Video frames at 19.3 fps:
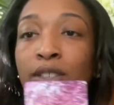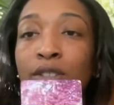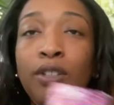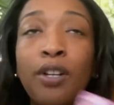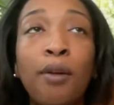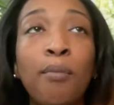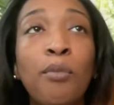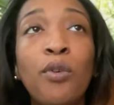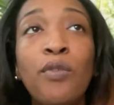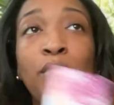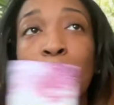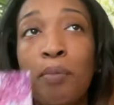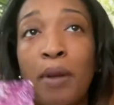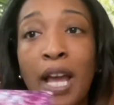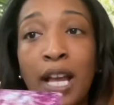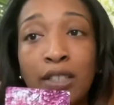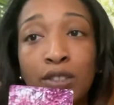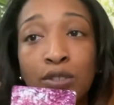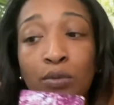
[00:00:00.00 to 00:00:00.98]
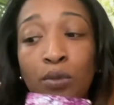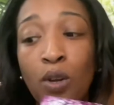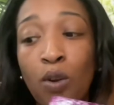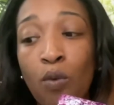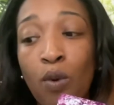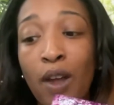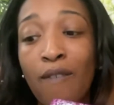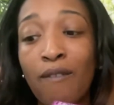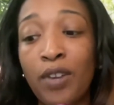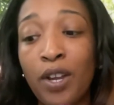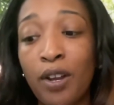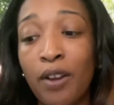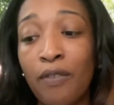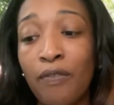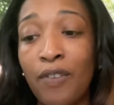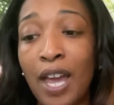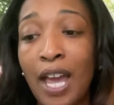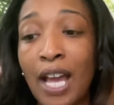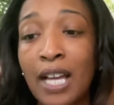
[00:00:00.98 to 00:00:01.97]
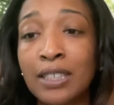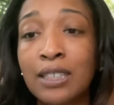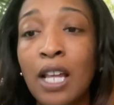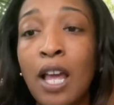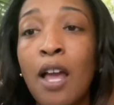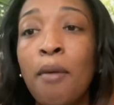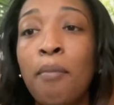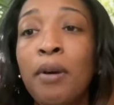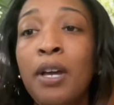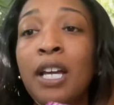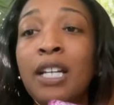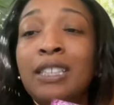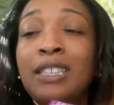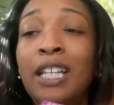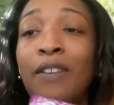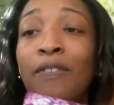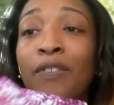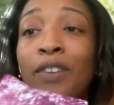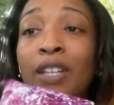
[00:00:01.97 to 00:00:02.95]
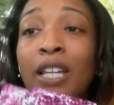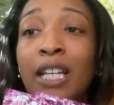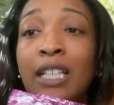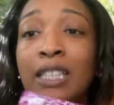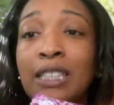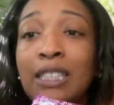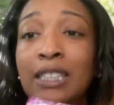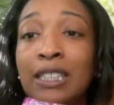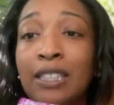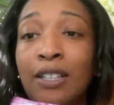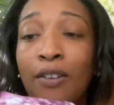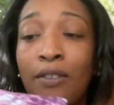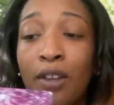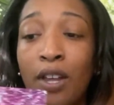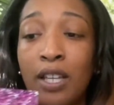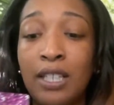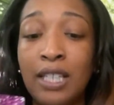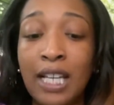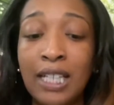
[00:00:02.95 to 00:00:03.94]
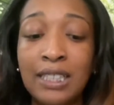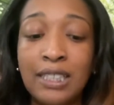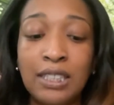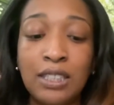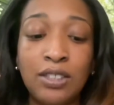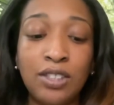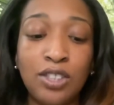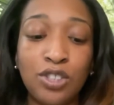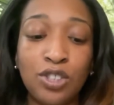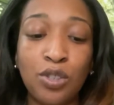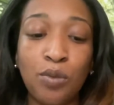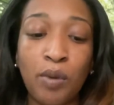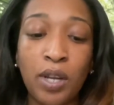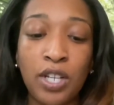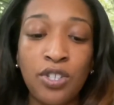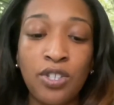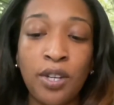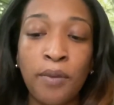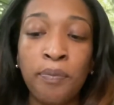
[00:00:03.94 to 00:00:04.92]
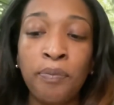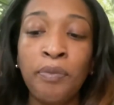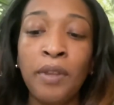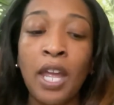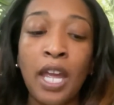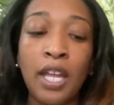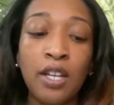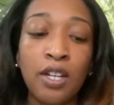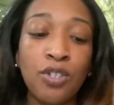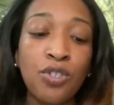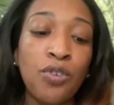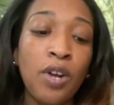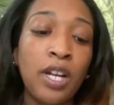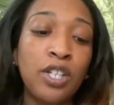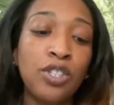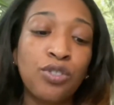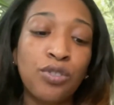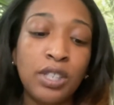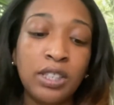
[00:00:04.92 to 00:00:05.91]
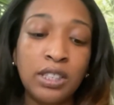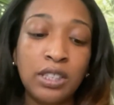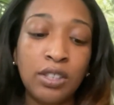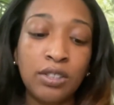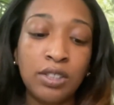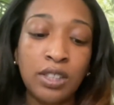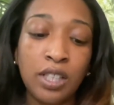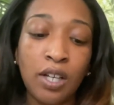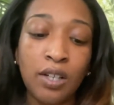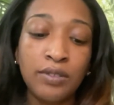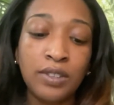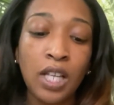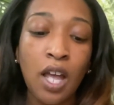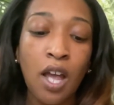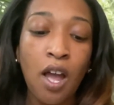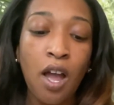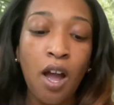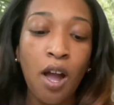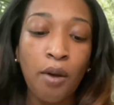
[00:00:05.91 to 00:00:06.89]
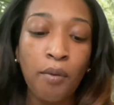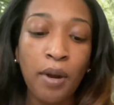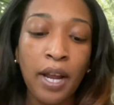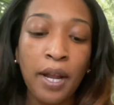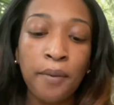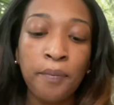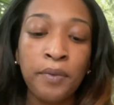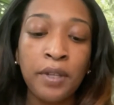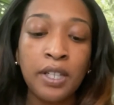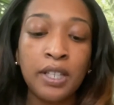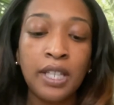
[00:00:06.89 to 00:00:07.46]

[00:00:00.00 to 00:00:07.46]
So they're moving past the regret very fast because they feel like this is a, a destined situation, and they're trying to trust themselves, all right?